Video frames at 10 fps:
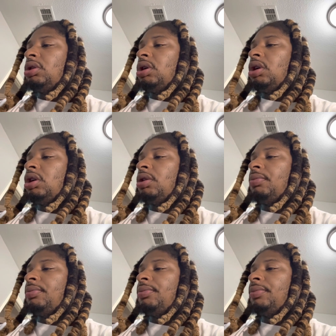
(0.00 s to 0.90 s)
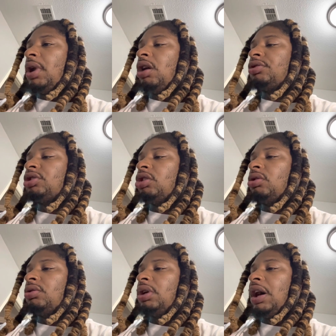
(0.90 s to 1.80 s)
Um,
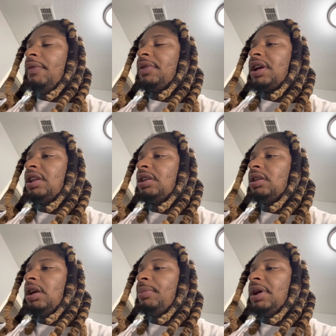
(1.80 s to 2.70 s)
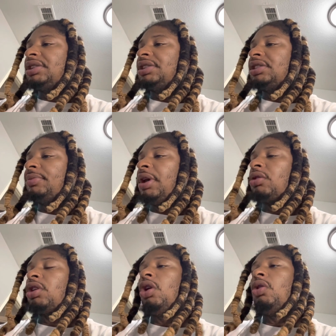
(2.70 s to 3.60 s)
also, I've been getting messages
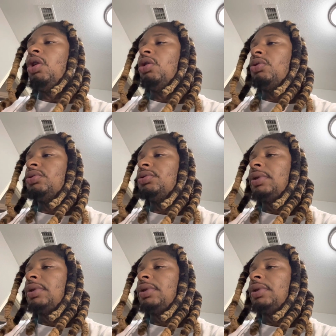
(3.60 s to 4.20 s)
about co-own.